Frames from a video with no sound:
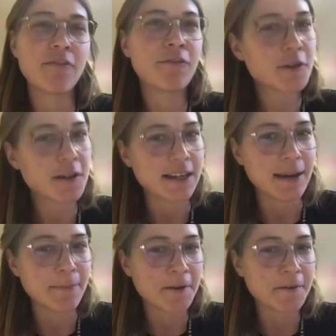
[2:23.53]

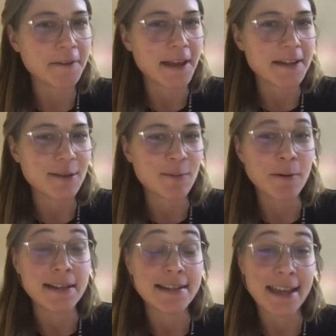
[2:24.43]
Unfortunately, I'm not sure that's
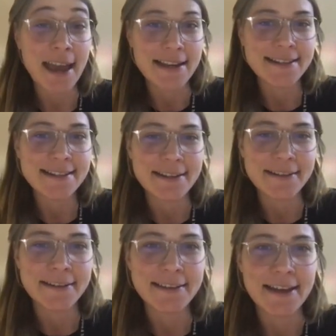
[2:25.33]
always the case.
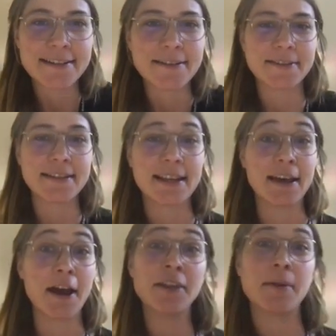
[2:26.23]
And, that's not to say
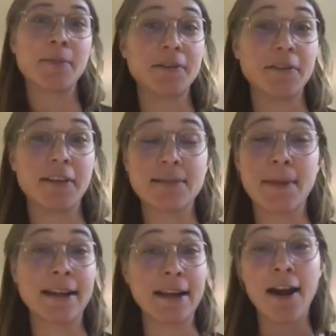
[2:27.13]
that other people do things
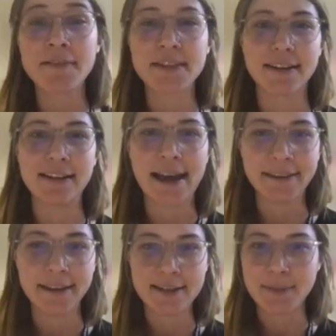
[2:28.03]
badly. I've certainly
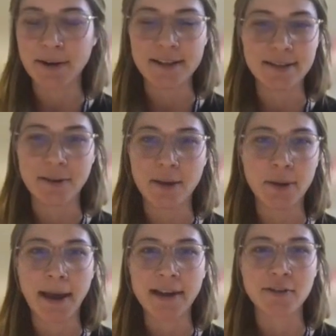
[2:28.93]
had the experience of
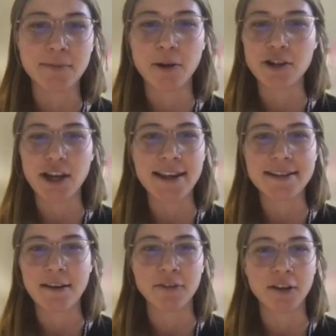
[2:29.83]
coming back to a
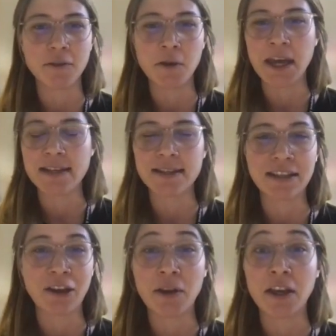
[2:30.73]
project after a few years
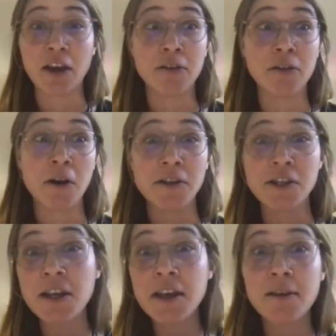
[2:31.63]
and going, oh,
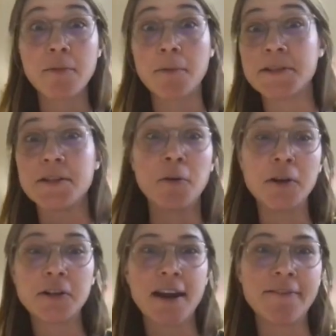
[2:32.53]
God, what was the
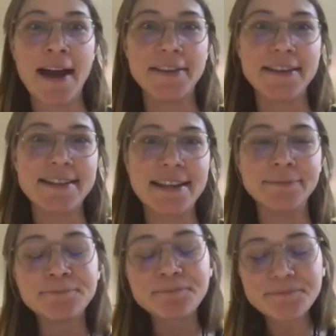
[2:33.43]
order I ran this
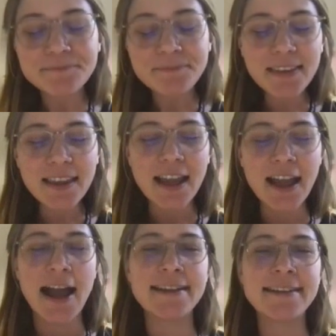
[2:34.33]
in?
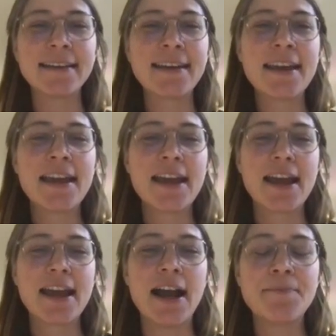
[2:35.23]
And
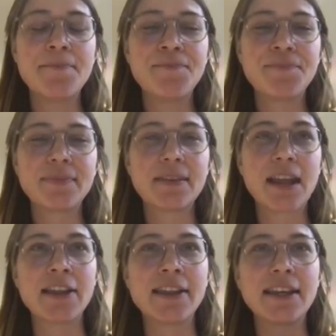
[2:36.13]

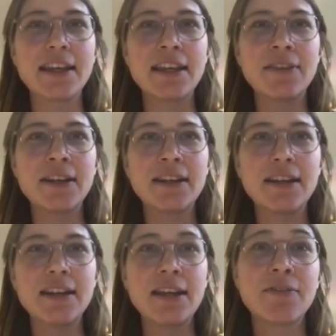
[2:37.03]
I think
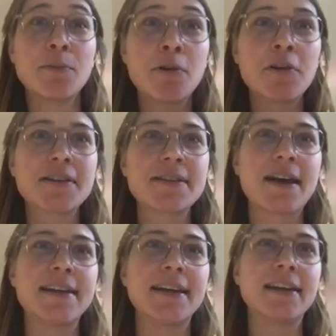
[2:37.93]
even more
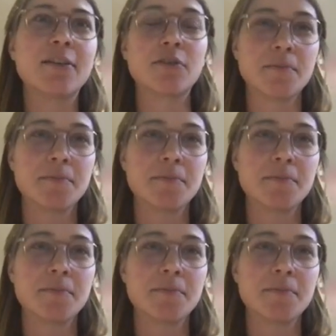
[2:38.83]
concerning